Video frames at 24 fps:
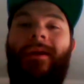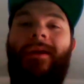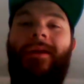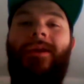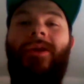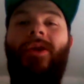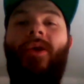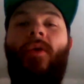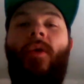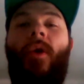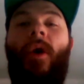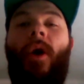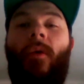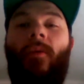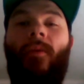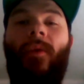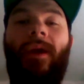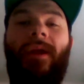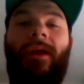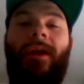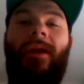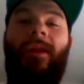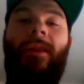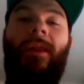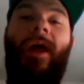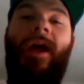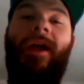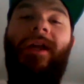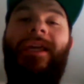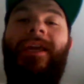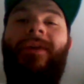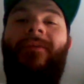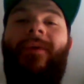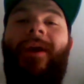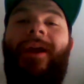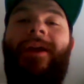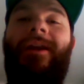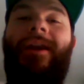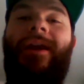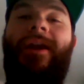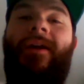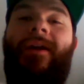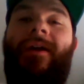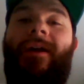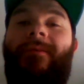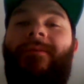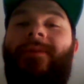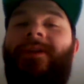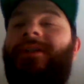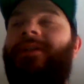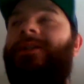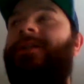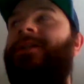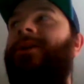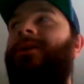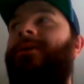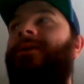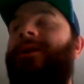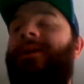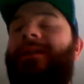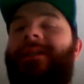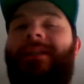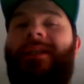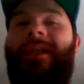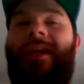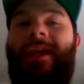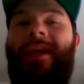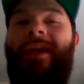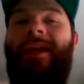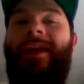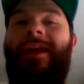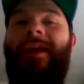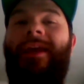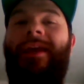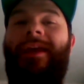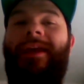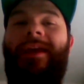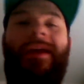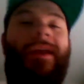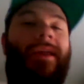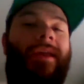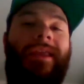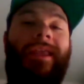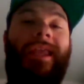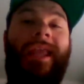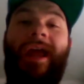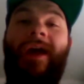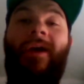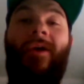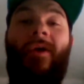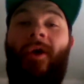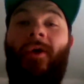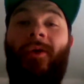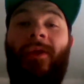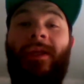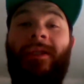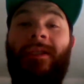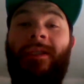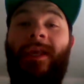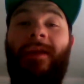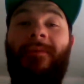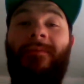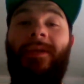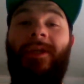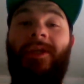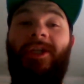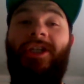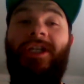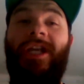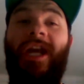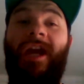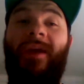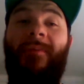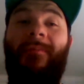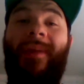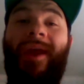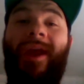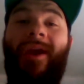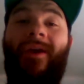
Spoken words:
You are really lucky right now. I mean, seriously. Now all that's left is Shaq